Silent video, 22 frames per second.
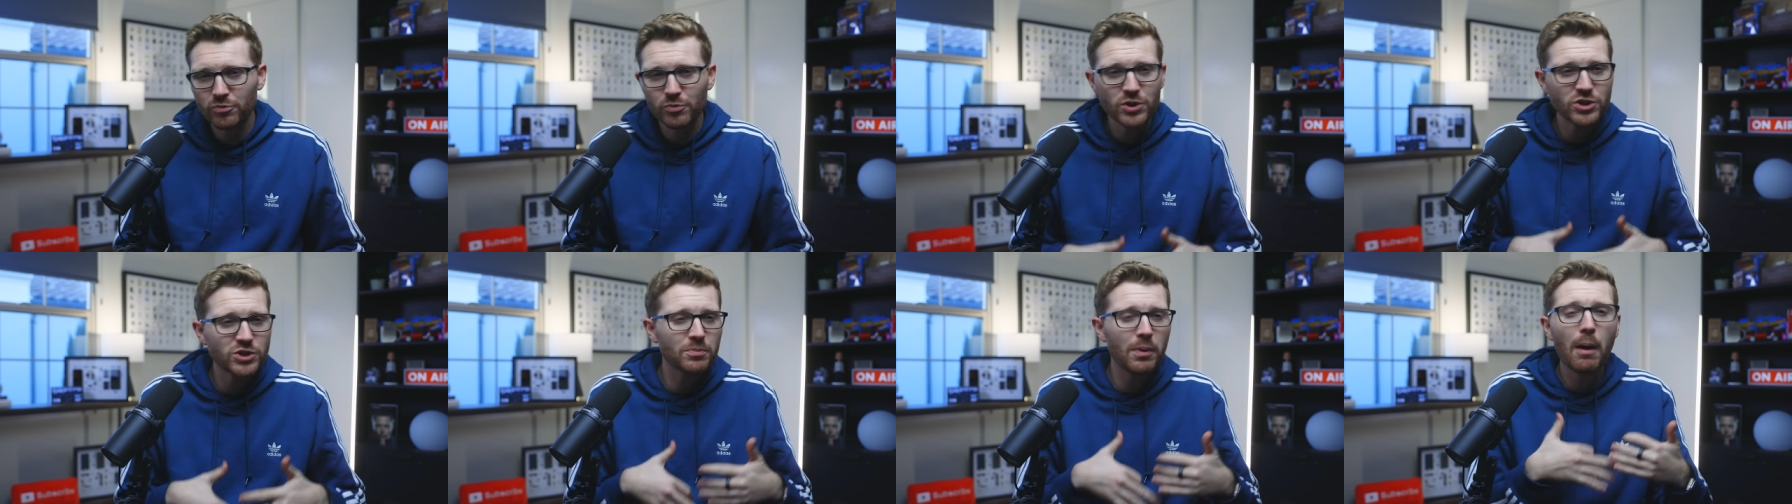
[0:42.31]

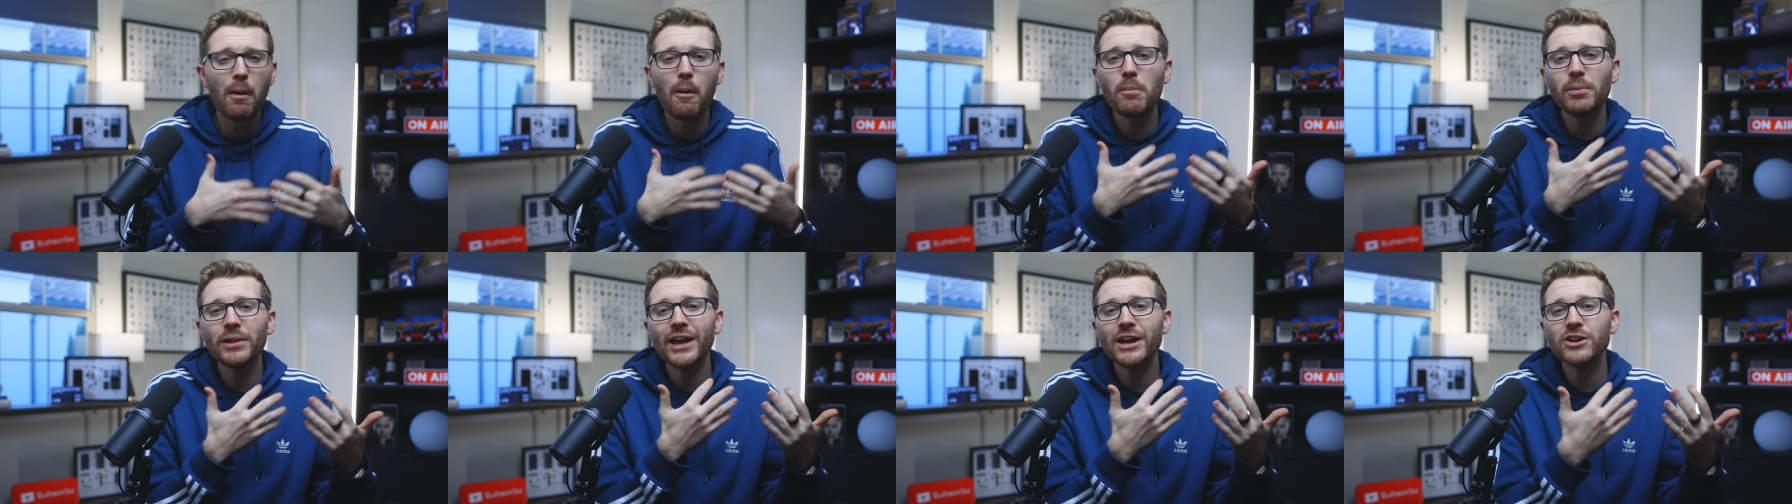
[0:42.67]
We should
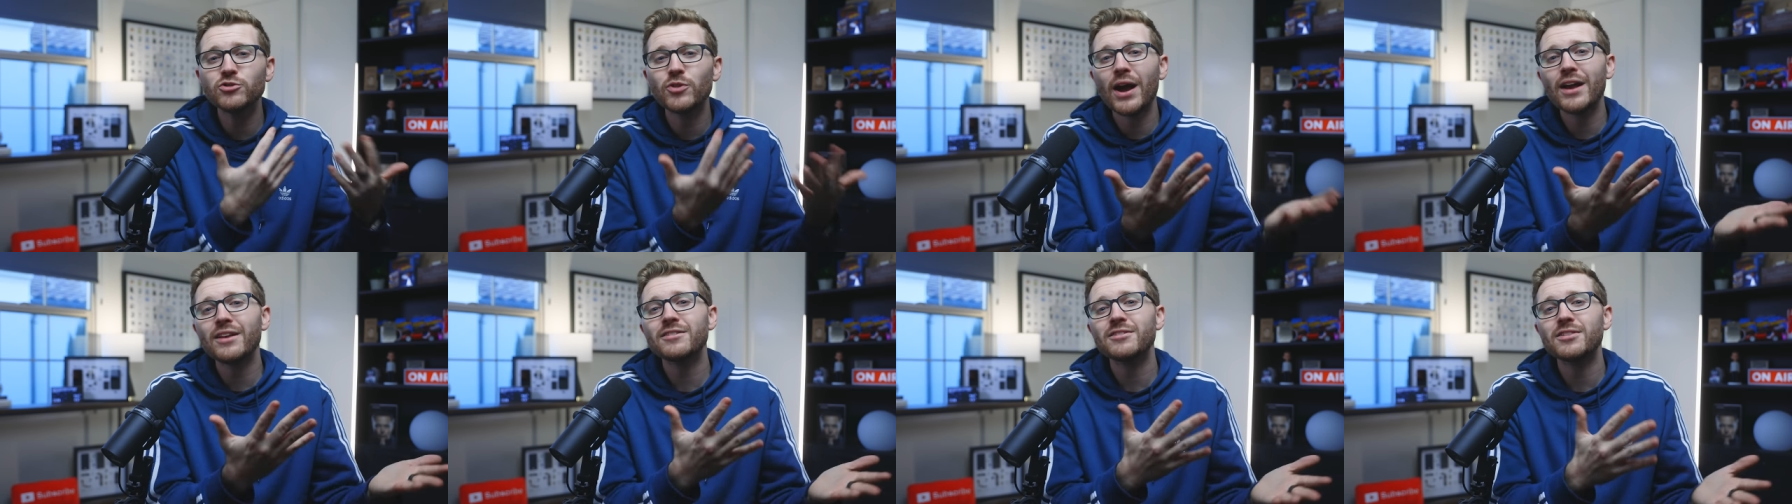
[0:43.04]
probably
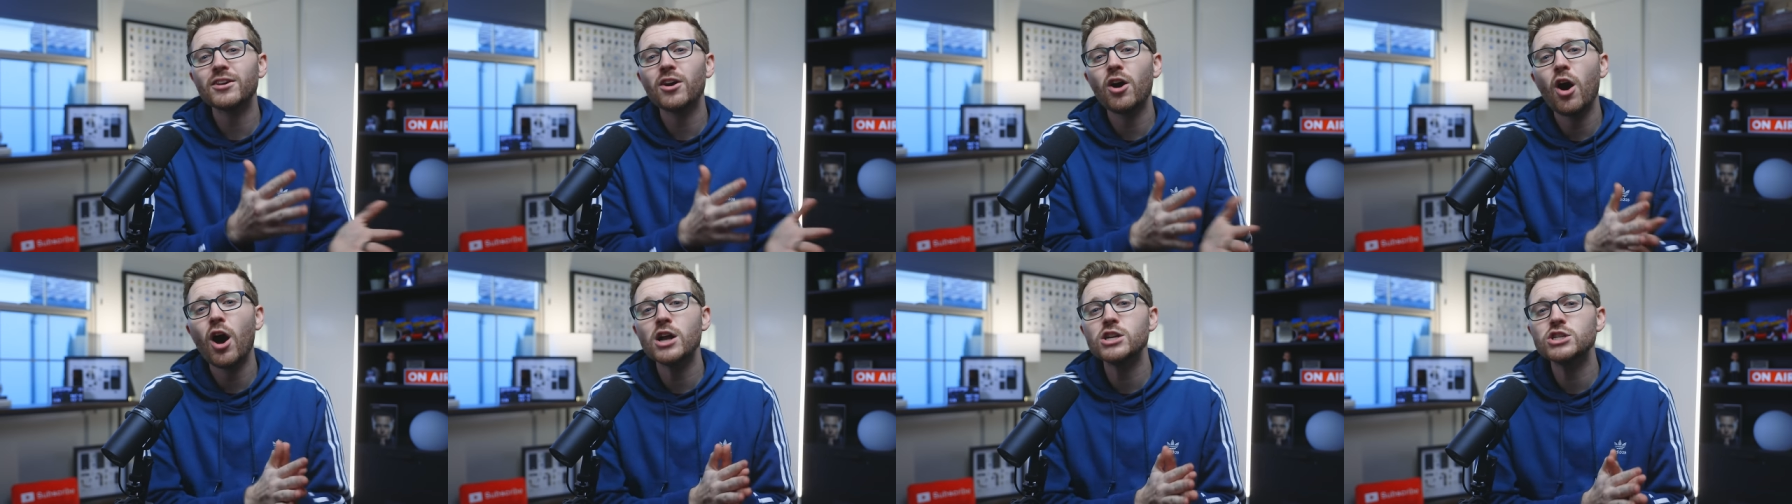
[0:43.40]
address the
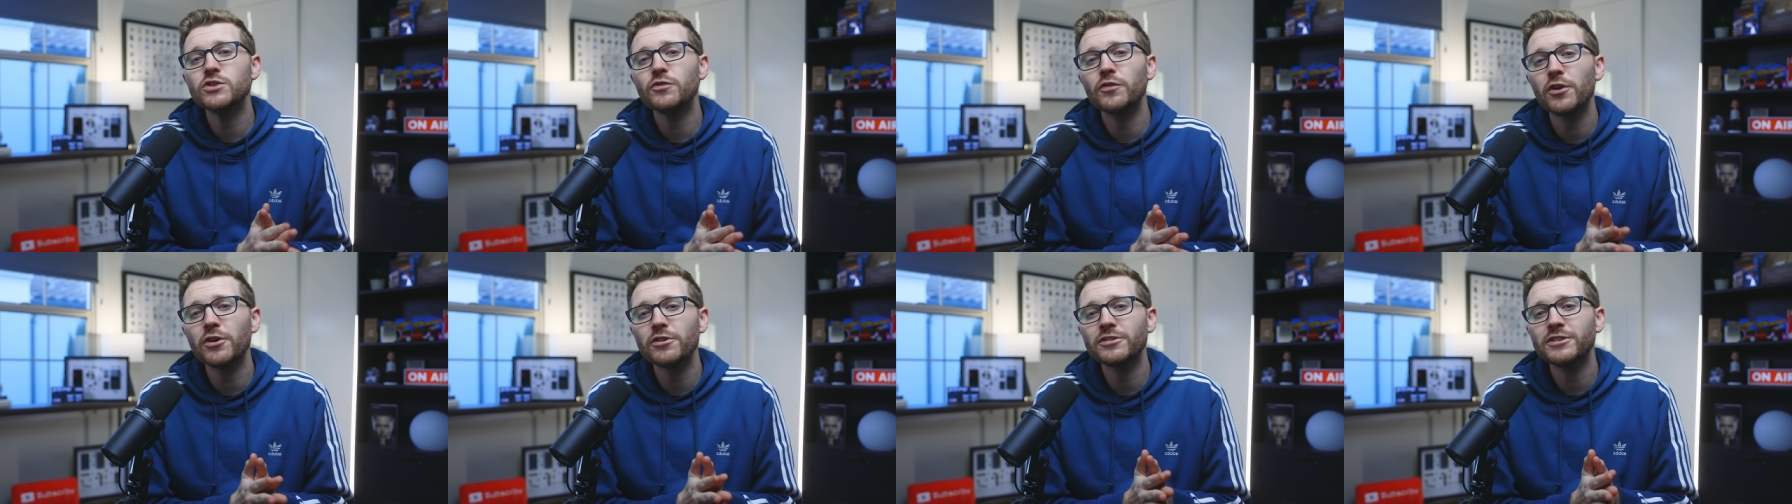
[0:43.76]

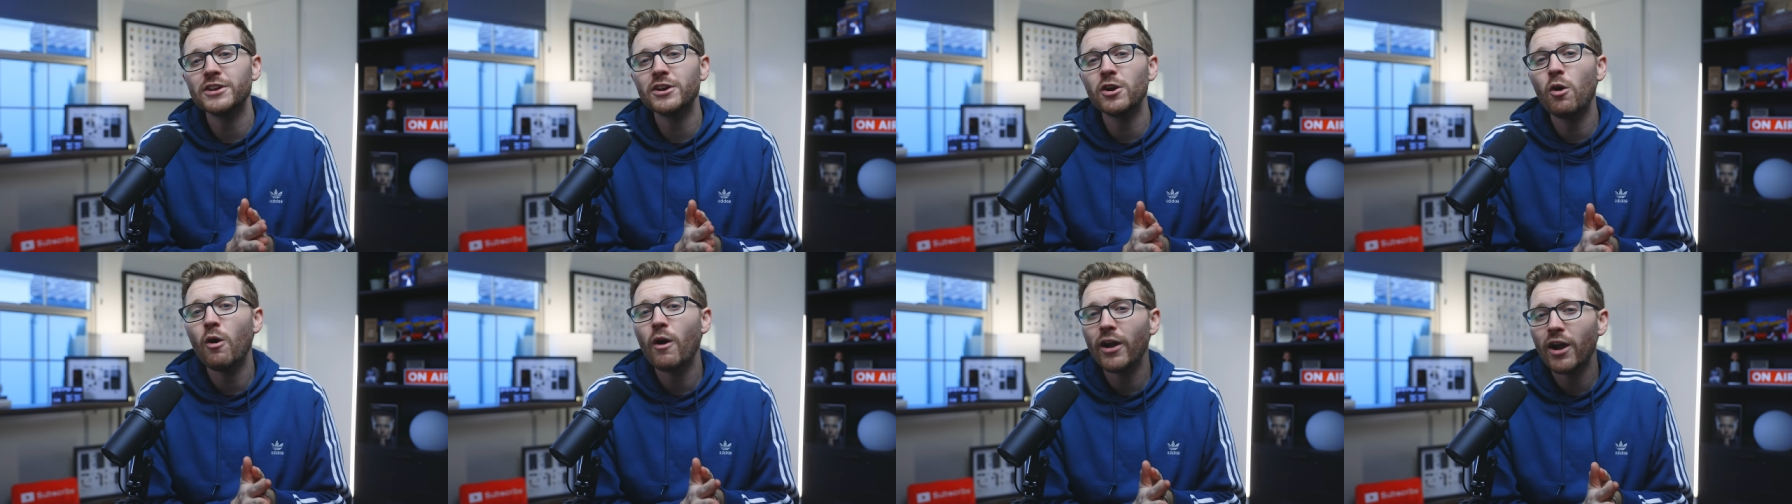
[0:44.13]

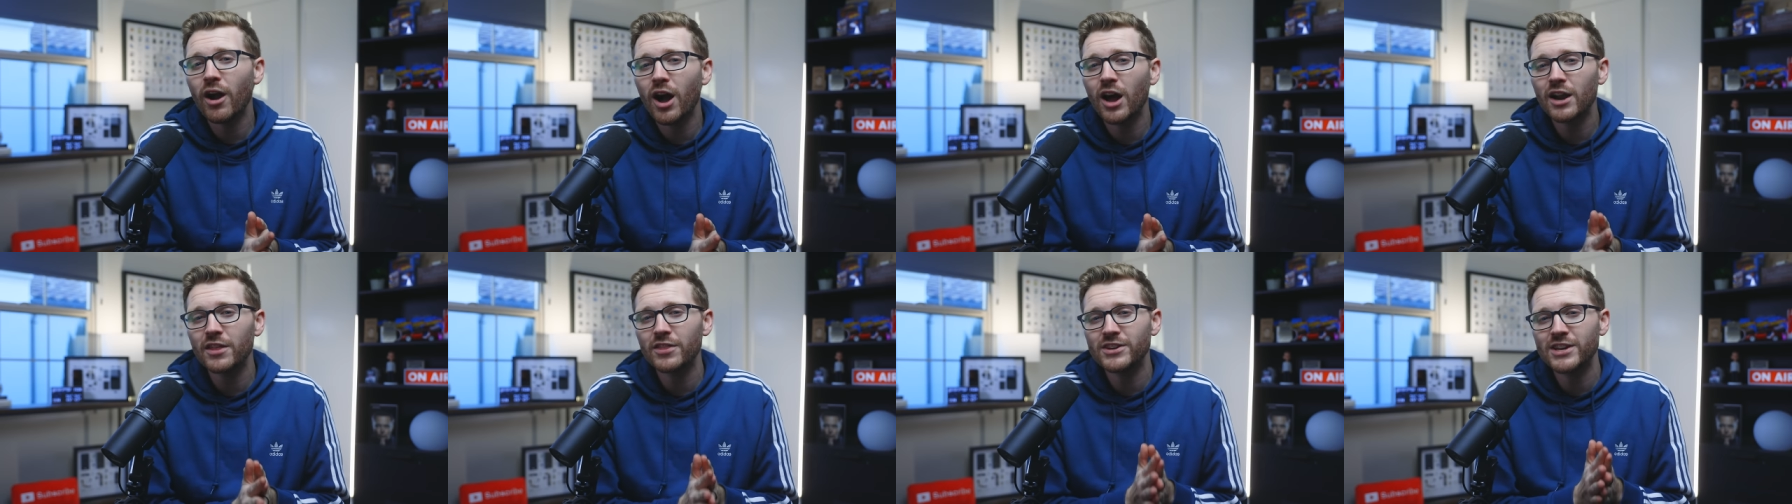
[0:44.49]
controversy going
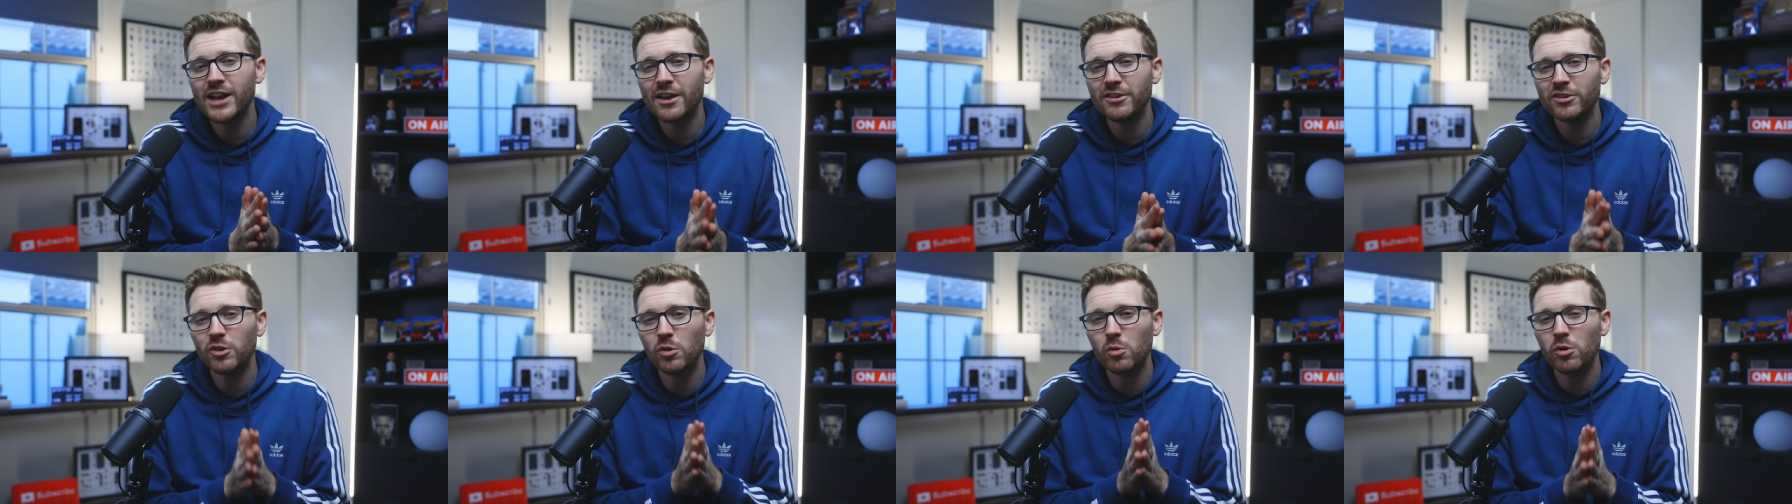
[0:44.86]
on in the
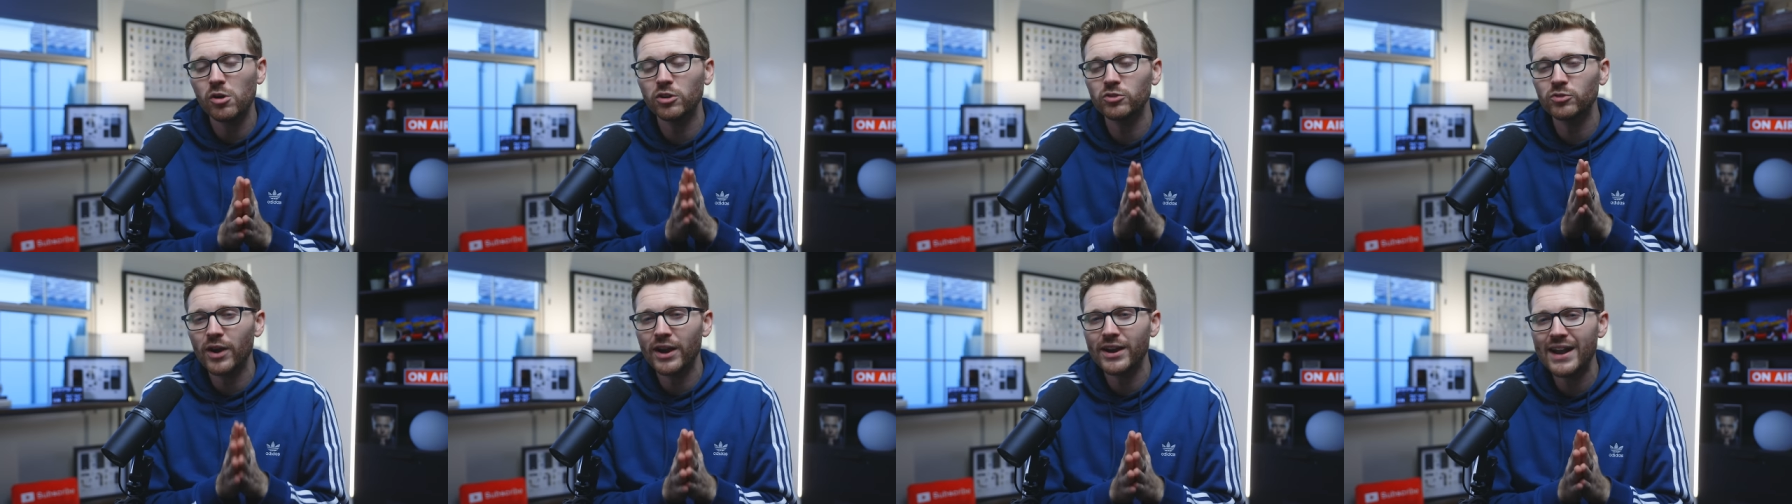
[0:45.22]
Tesla
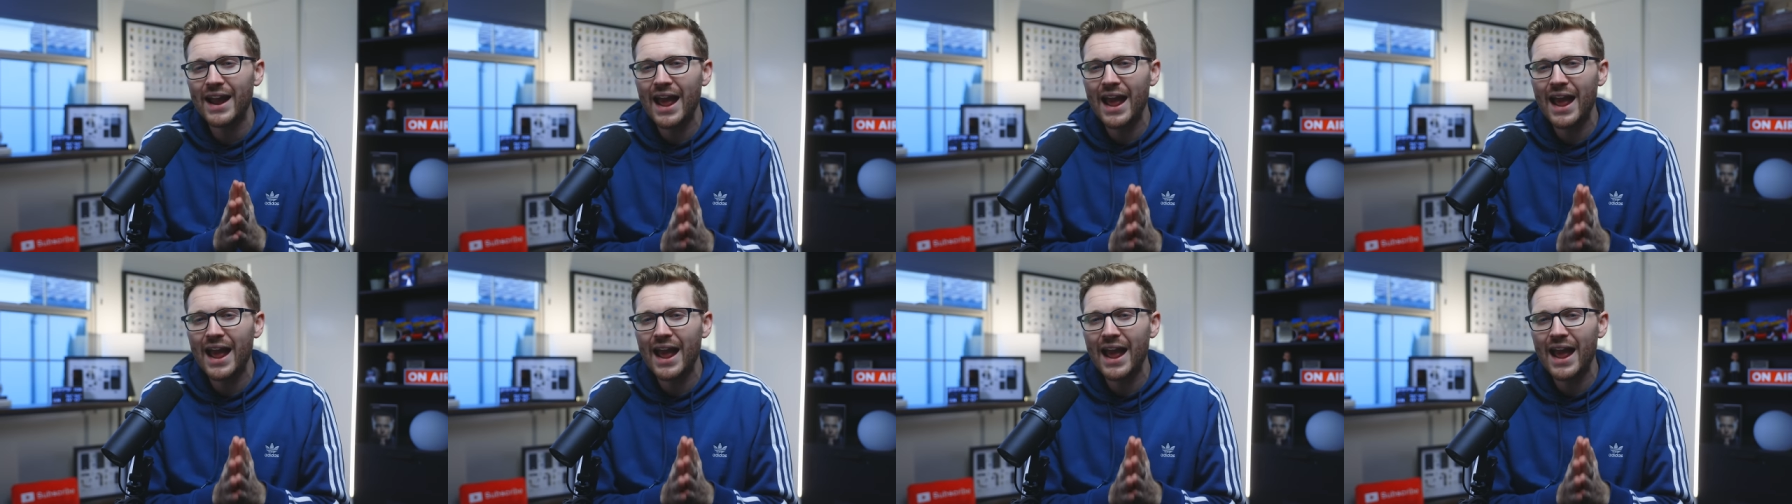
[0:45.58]
world right